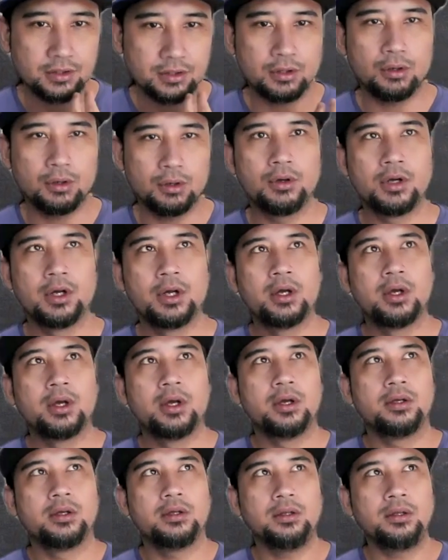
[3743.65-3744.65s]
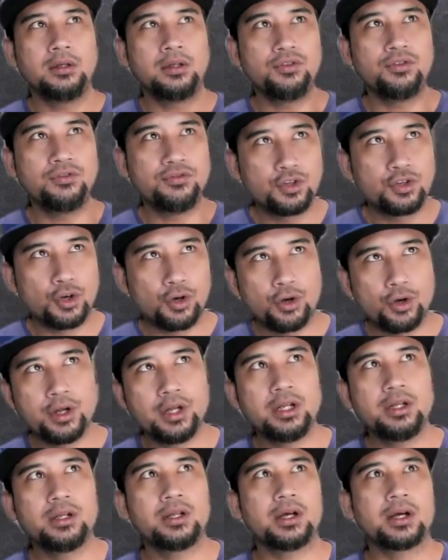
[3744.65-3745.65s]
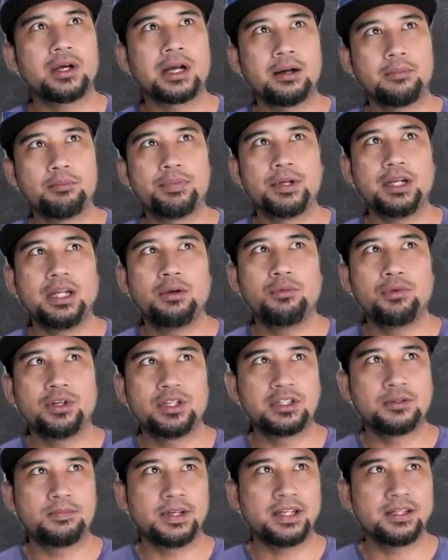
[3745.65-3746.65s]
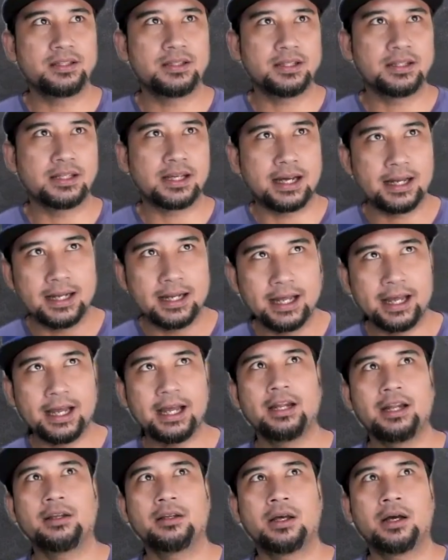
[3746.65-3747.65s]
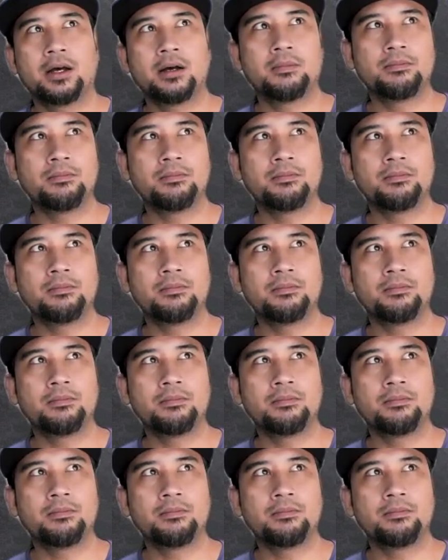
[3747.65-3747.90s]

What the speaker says: So you've joined a company which is based in Thailand.